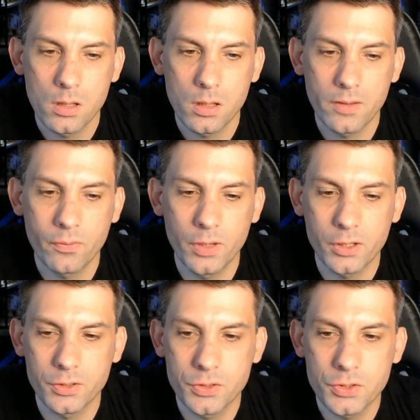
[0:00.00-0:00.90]
If we
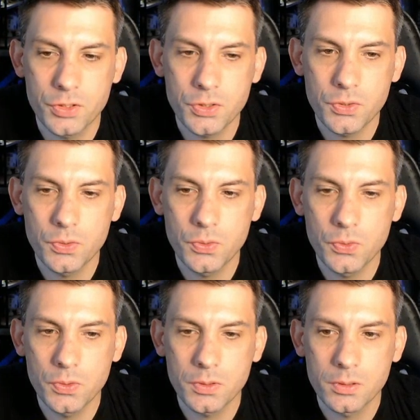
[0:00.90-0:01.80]
could
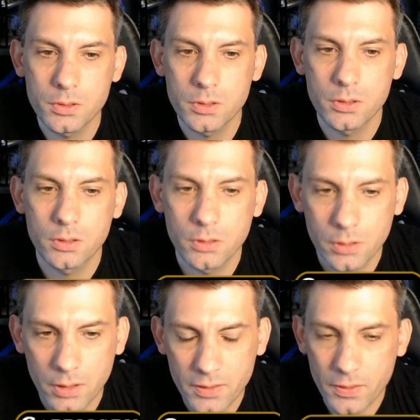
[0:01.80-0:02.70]
2.
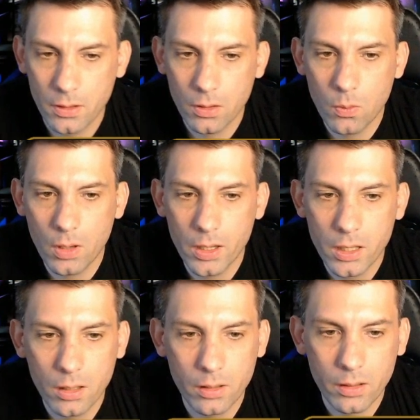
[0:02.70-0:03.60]
That's not
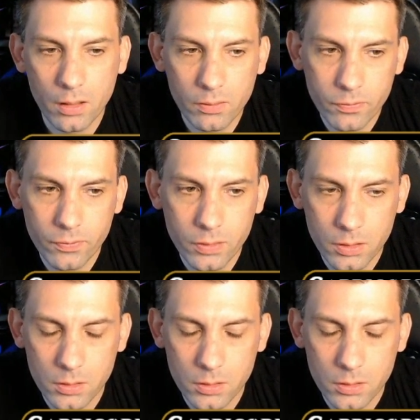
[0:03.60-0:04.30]
quite enough.